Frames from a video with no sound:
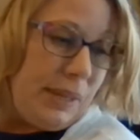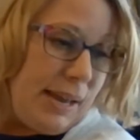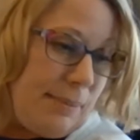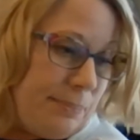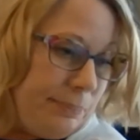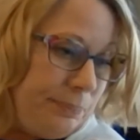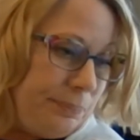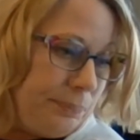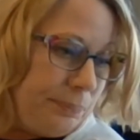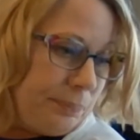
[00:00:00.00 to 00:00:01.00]
Okay?
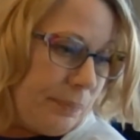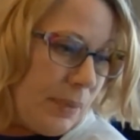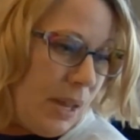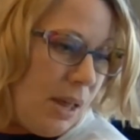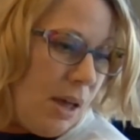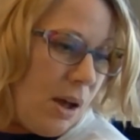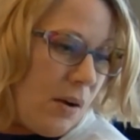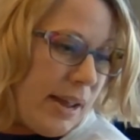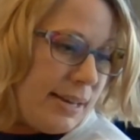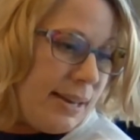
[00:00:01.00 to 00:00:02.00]
All
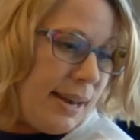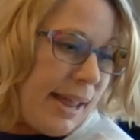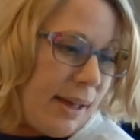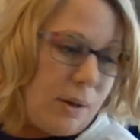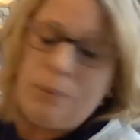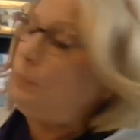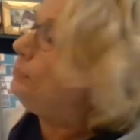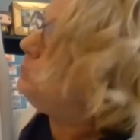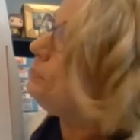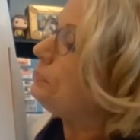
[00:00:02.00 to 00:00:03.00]
right, now
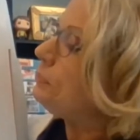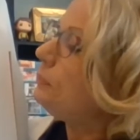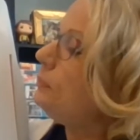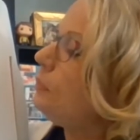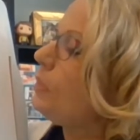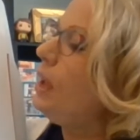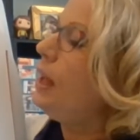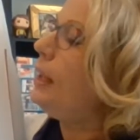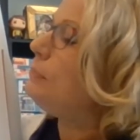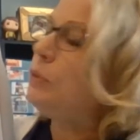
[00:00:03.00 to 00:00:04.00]

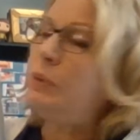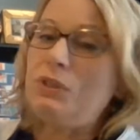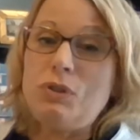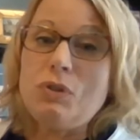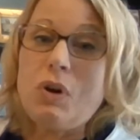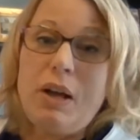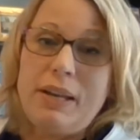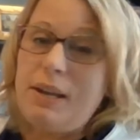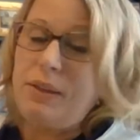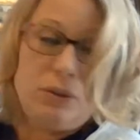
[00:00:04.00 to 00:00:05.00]
I am going to draw
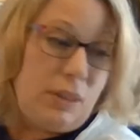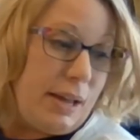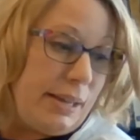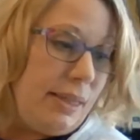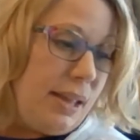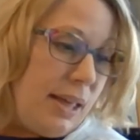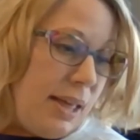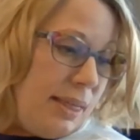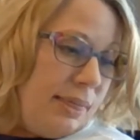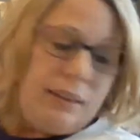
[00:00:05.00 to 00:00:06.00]
another line.
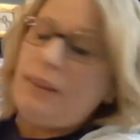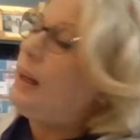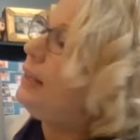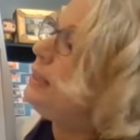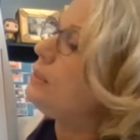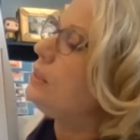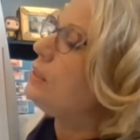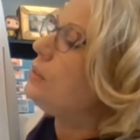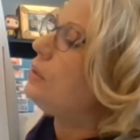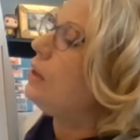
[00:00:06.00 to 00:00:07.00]
The line is going
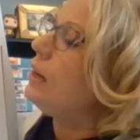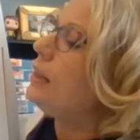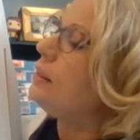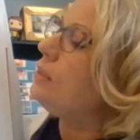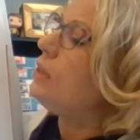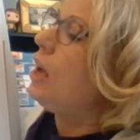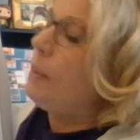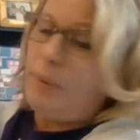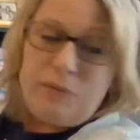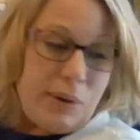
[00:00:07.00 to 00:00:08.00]
to start at the
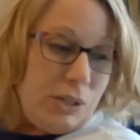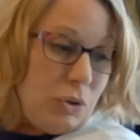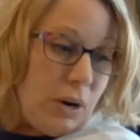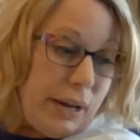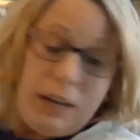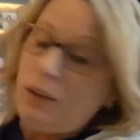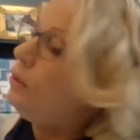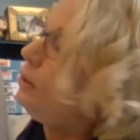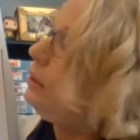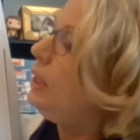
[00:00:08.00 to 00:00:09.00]
top of my
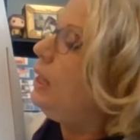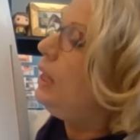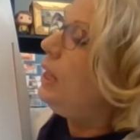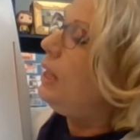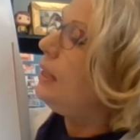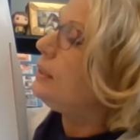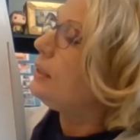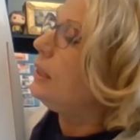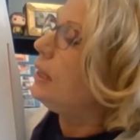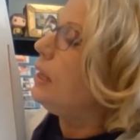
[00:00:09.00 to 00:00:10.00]
triangle. It's
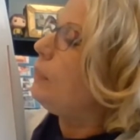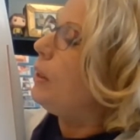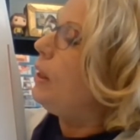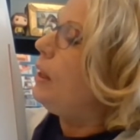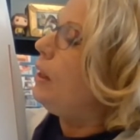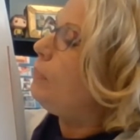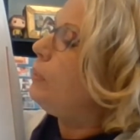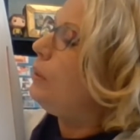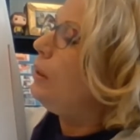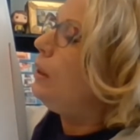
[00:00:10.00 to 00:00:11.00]
going to come up,
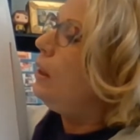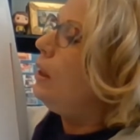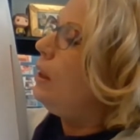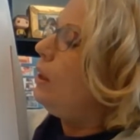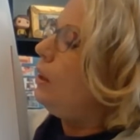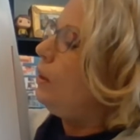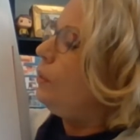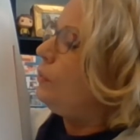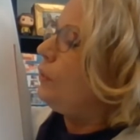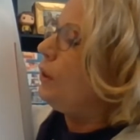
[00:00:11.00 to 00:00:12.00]

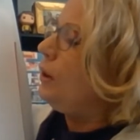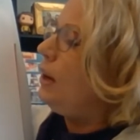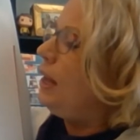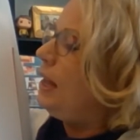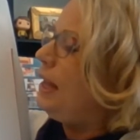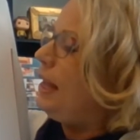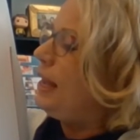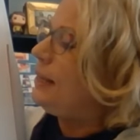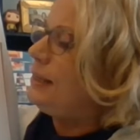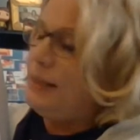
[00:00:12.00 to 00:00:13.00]
over,
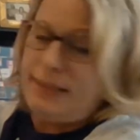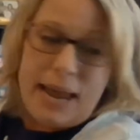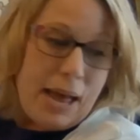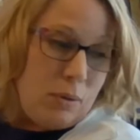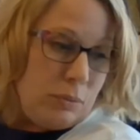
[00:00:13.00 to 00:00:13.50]
and down.